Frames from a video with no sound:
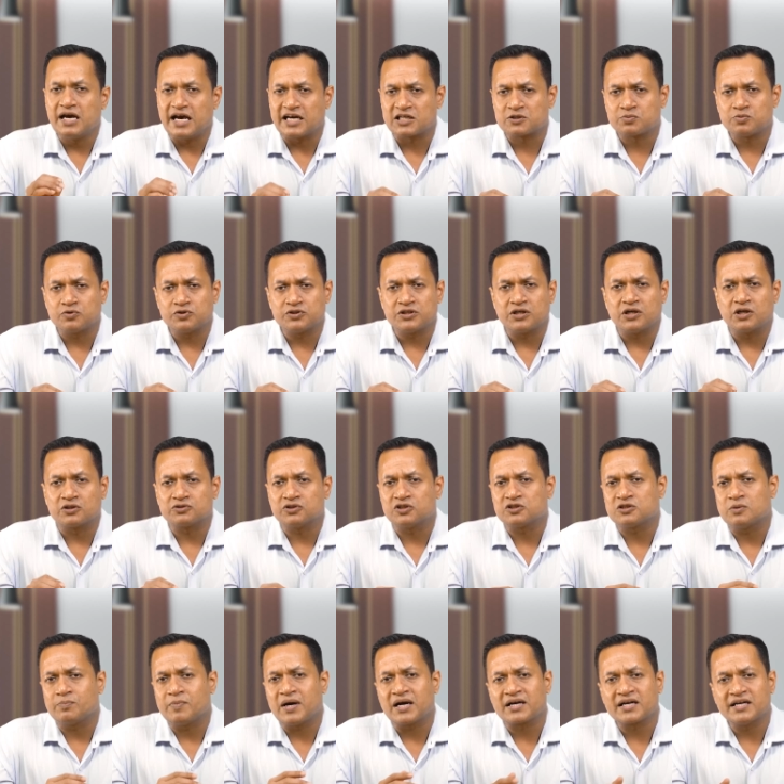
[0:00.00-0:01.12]
exposure across
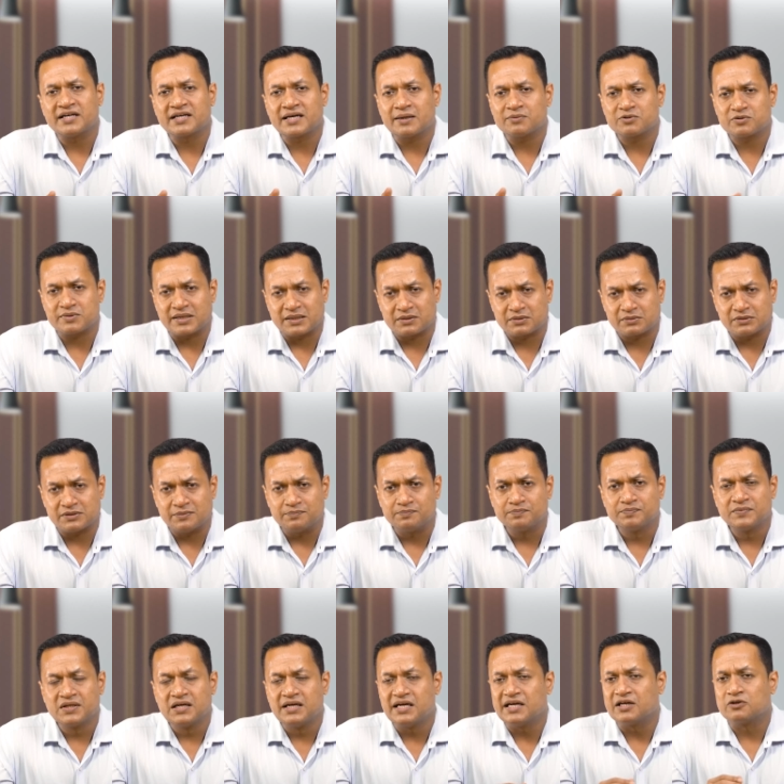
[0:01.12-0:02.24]
the market cap spectrum,
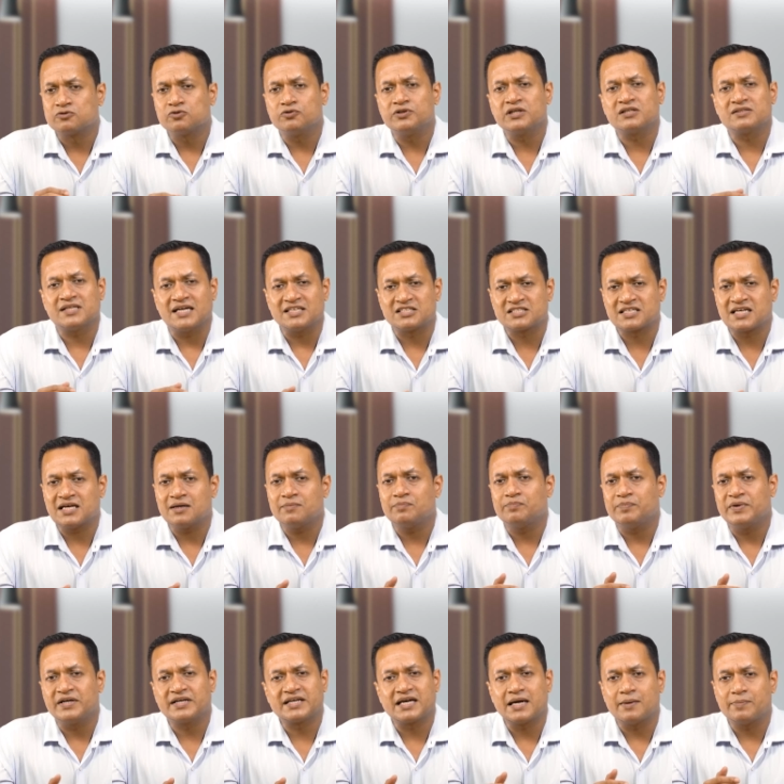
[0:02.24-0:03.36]
including large cap,
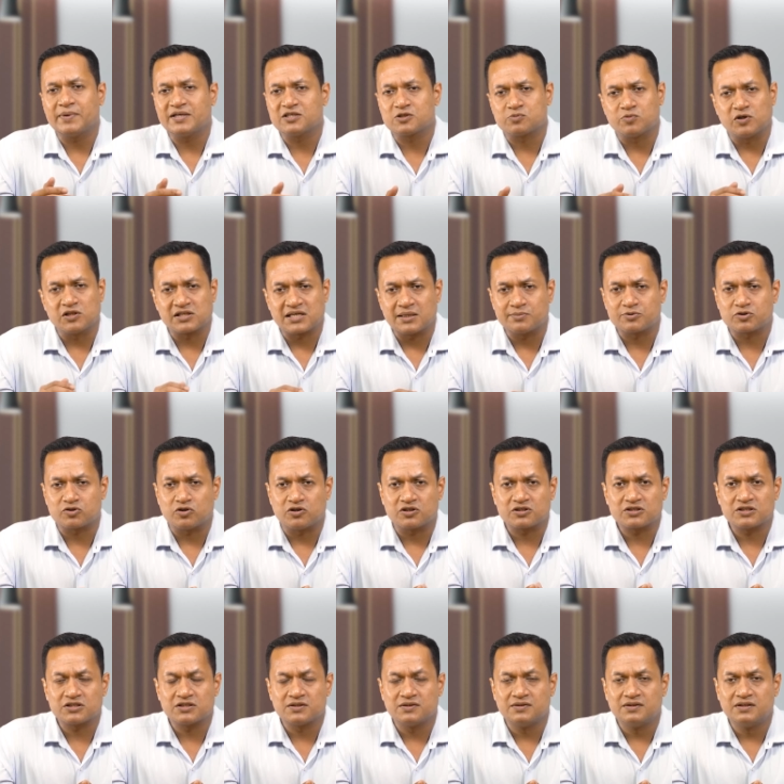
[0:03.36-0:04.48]
mid cap, and small cap
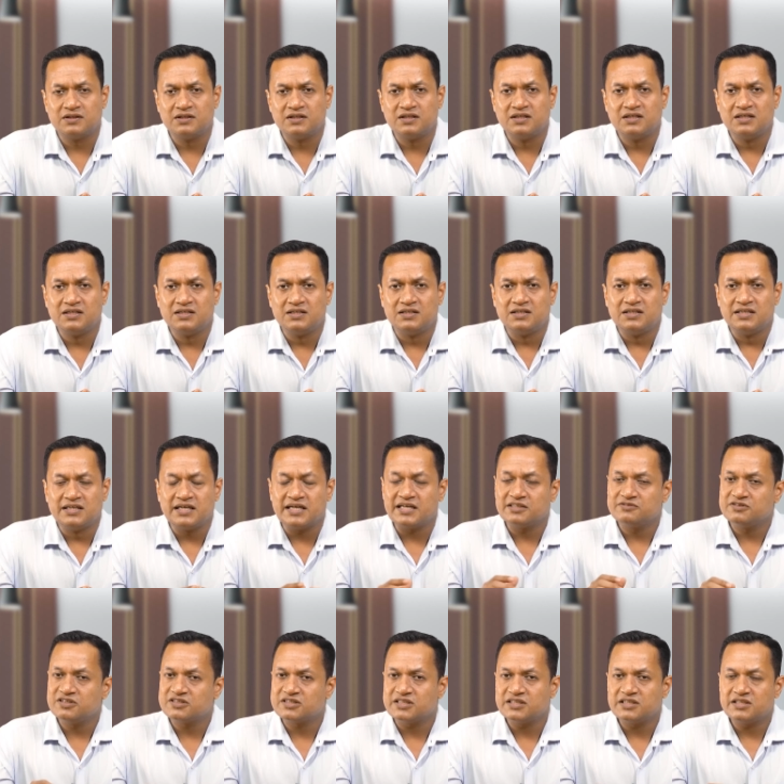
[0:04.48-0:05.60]
stocks. In
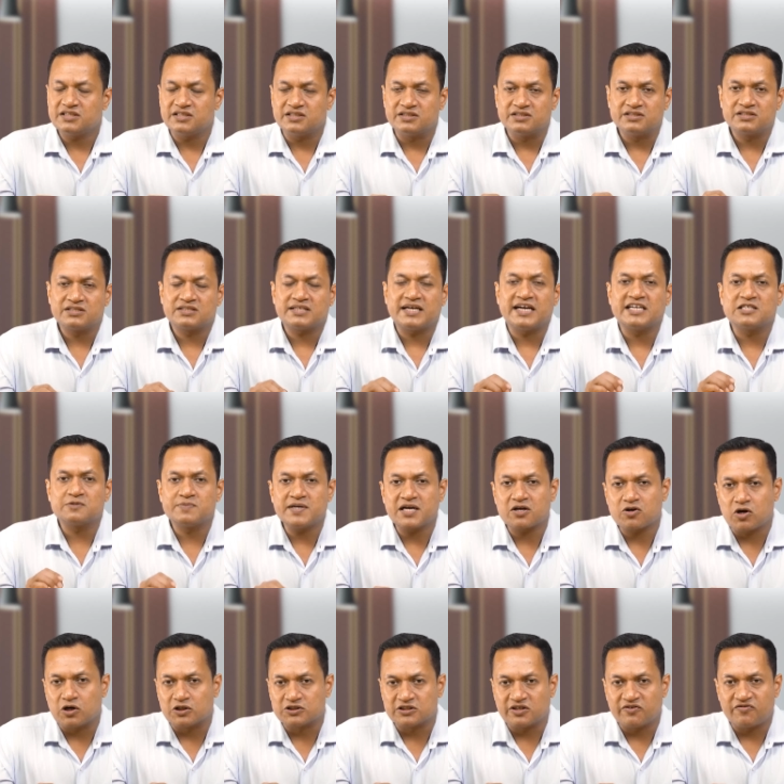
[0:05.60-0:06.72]
recent years, SBI
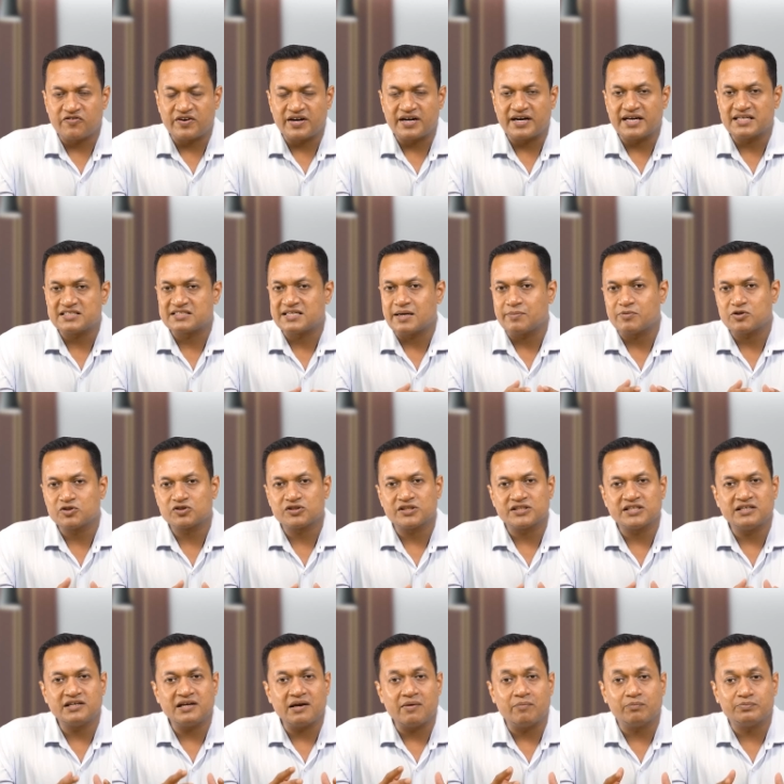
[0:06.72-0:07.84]
Contra Fund has
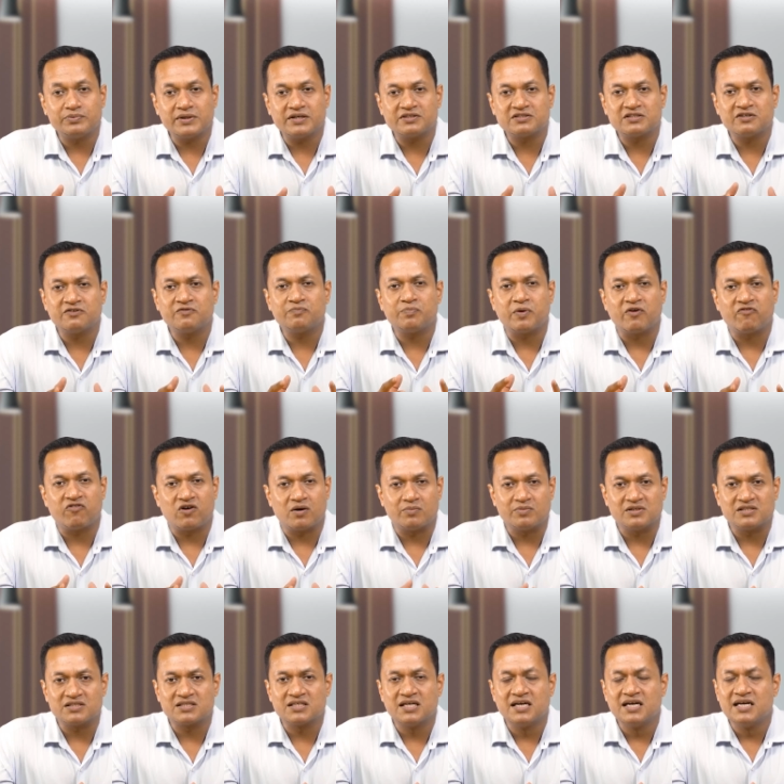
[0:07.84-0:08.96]
demonstrated impressive
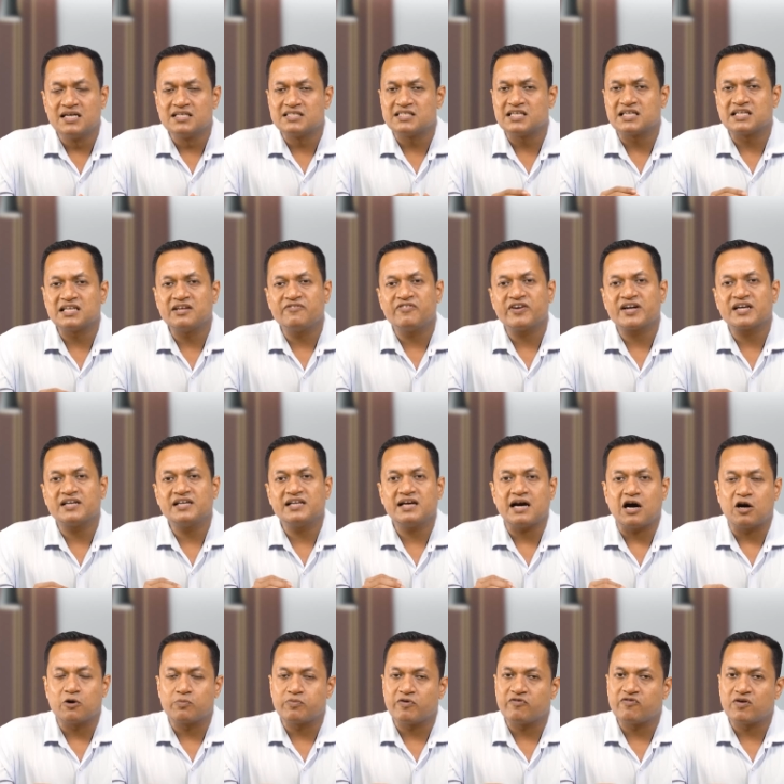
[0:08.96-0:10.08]
performance, significantly
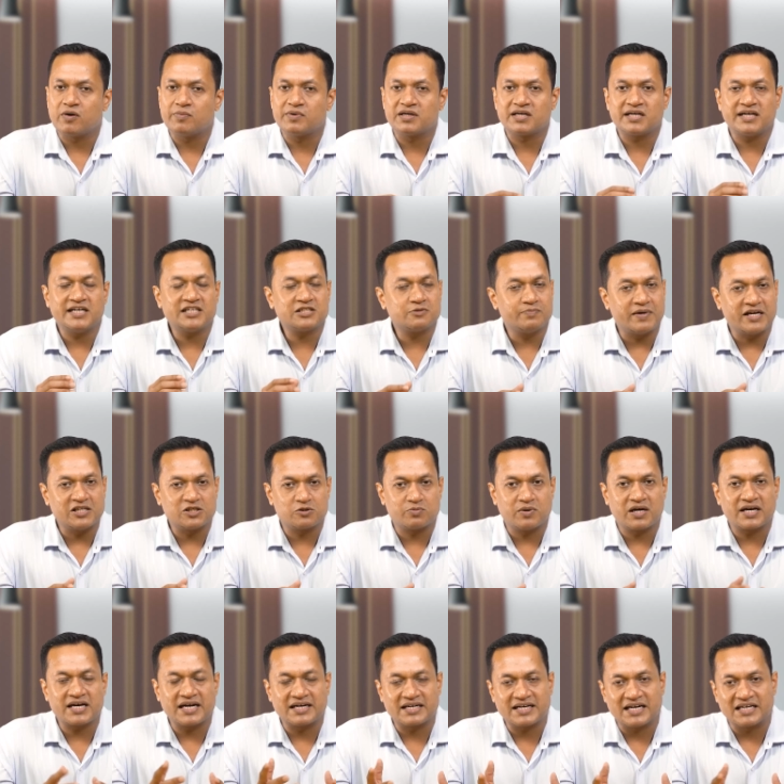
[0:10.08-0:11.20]
outperforming its
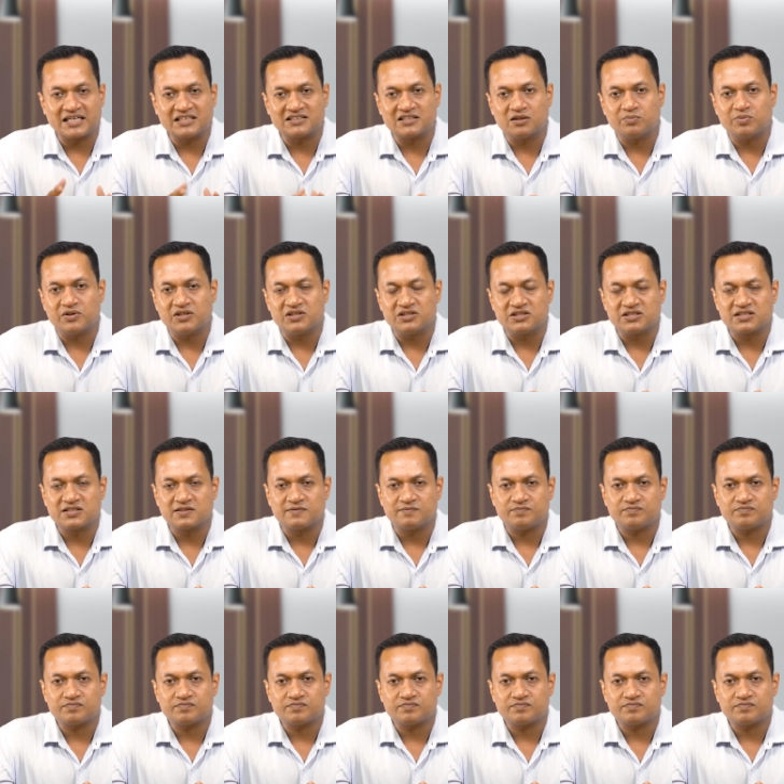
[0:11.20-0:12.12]
benchmark and category peers.